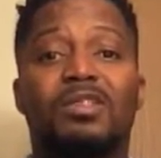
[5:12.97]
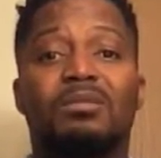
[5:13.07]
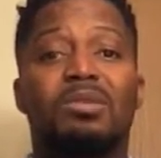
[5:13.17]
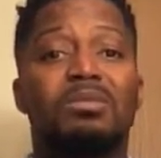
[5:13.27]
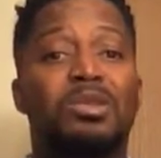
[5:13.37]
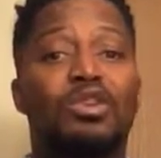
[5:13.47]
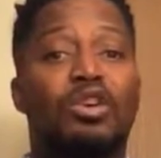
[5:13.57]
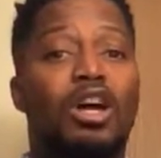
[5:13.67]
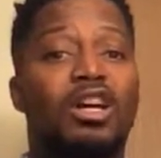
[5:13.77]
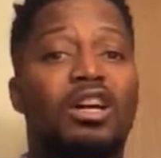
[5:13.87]
People no
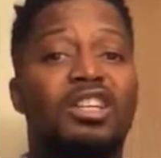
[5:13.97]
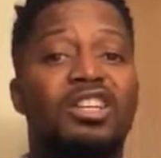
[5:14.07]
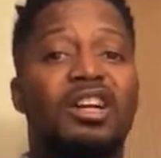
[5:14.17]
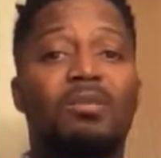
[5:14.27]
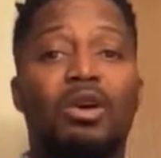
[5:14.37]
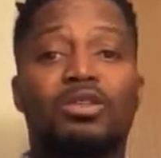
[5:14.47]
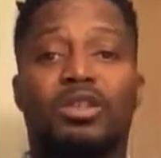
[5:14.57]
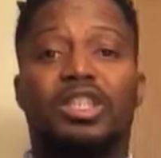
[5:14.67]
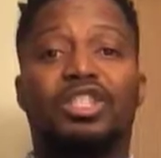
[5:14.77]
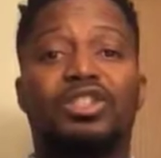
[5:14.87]
longer care about
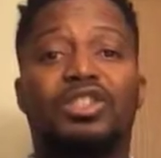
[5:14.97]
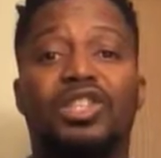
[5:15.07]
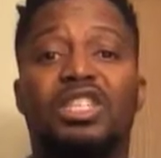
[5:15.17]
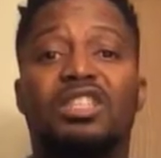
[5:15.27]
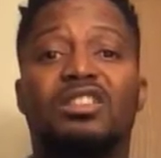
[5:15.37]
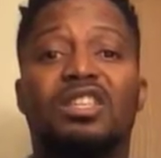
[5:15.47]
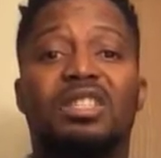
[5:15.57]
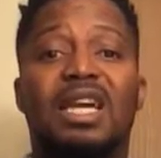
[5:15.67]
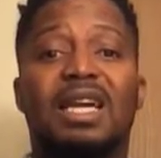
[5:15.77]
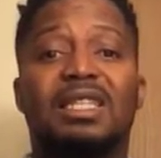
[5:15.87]
our children in
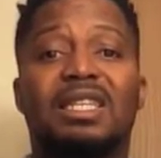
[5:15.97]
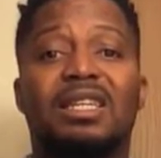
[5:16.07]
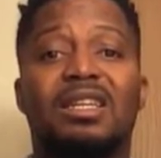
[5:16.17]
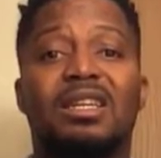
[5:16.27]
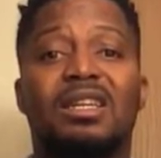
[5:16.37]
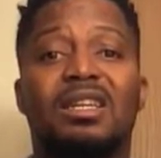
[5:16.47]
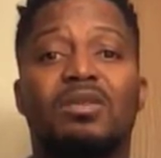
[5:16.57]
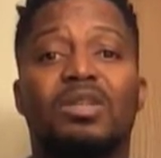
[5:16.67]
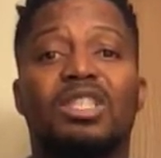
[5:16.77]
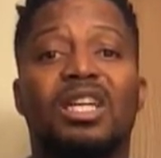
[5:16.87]
society,
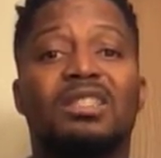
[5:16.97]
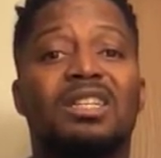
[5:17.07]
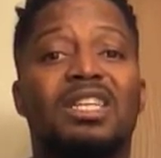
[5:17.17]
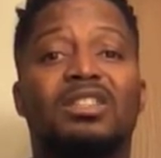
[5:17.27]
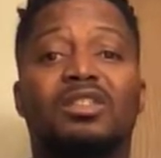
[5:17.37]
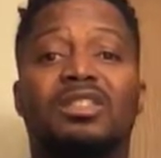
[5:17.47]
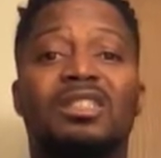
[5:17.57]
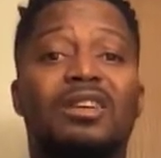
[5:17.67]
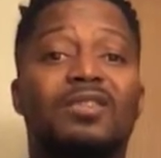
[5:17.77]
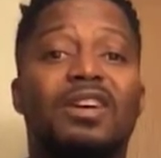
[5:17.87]
which has led to
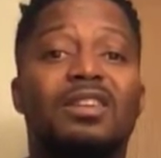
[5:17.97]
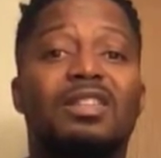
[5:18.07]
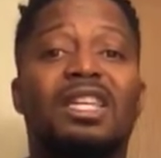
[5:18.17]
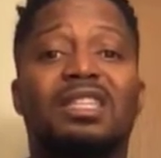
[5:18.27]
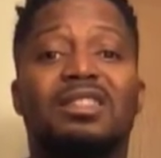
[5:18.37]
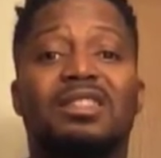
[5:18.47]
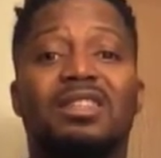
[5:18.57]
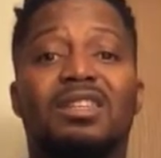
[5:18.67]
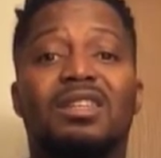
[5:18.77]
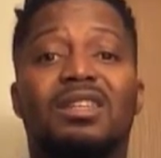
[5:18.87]
several things
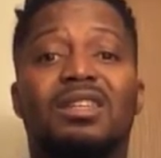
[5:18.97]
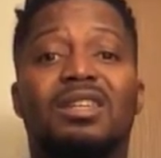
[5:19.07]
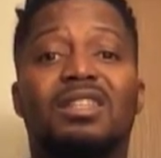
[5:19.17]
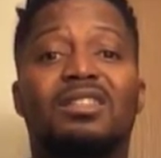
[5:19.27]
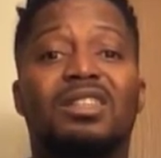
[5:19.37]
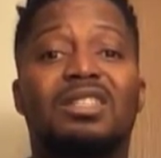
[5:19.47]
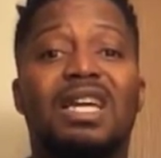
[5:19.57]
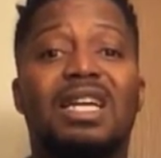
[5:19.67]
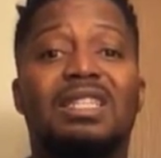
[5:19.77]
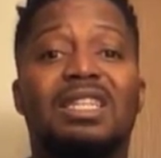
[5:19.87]
in
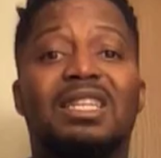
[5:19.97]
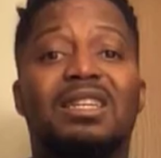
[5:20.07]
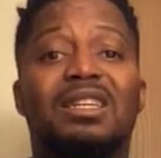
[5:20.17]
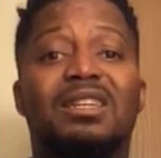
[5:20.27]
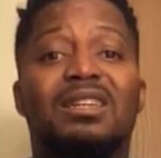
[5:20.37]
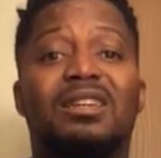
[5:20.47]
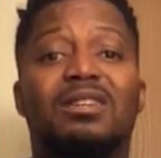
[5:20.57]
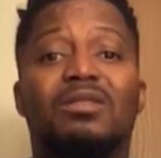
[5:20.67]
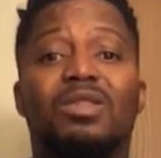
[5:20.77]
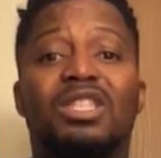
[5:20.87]
society,
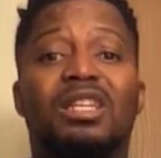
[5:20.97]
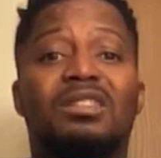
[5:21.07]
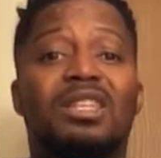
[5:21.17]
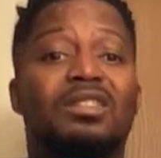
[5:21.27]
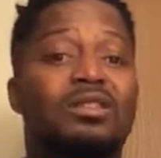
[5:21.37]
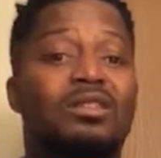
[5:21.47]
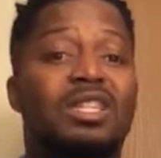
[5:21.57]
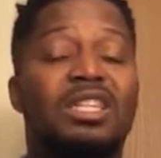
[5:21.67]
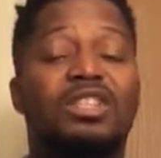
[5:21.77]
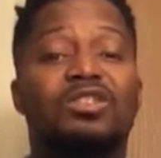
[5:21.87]
which has led to
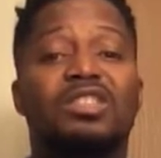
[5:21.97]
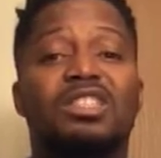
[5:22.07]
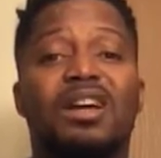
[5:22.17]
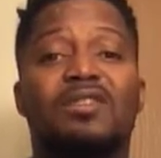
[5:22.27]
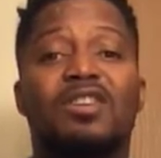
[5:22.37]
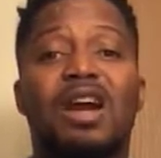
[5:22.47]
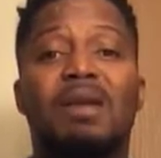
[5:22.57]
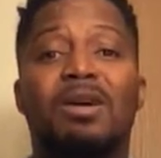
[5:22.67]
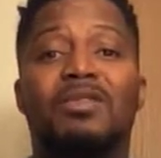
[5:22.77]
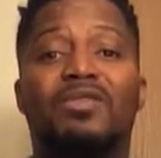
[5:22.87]
the increase of
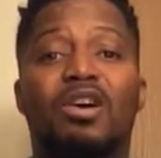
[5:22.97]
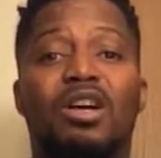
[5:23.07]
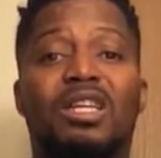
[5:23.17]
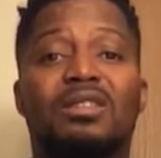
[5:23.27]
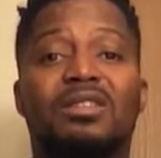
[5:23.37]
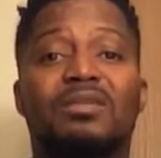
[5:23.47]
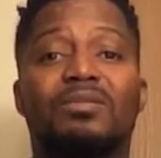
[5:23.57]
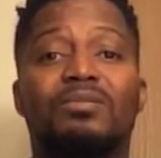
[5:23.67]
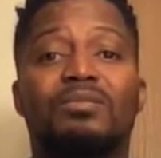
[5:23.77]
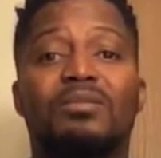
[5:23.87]
crime and violence,
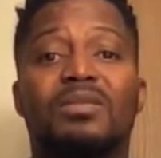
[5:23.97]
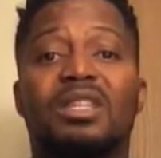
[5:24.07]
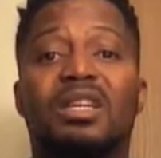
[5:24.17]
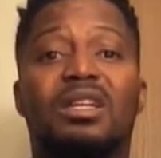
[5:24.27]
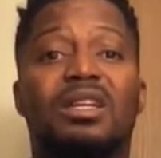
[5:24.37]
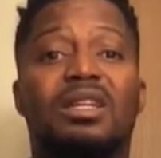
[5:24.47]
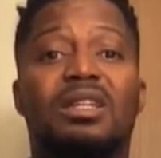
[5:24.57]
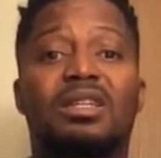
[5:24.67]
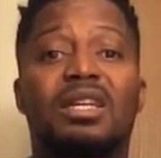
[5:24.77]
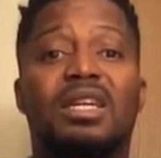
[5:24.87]
the
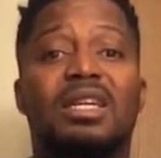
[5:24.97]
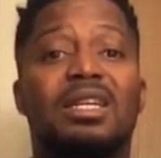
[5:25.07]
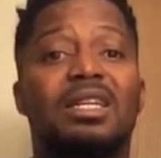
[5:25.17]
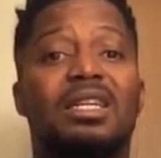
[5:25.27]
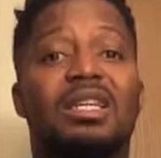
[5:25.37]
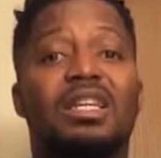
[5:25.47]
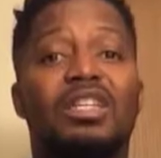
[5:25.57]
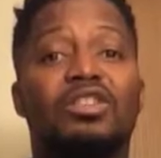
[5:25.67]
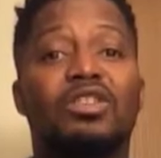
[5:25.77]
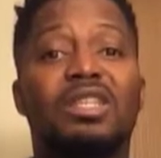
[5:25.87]

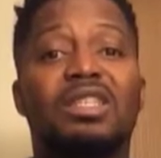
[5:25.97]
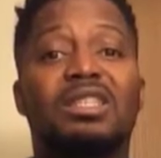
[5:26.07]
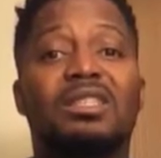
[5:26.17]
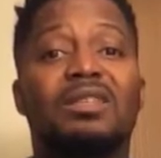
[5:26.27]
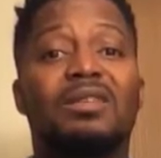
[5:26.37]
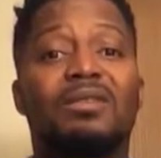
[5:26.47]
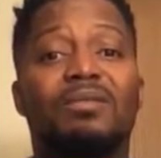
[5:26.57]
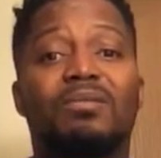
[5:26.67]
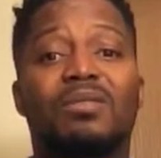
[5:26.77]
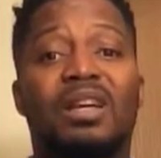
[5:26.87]
increase
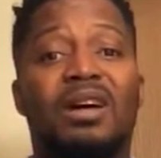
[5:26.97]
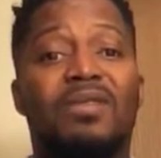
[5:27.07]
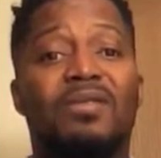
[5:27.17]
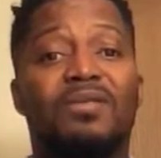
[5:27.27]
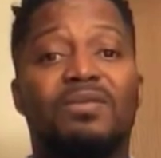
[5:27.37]
of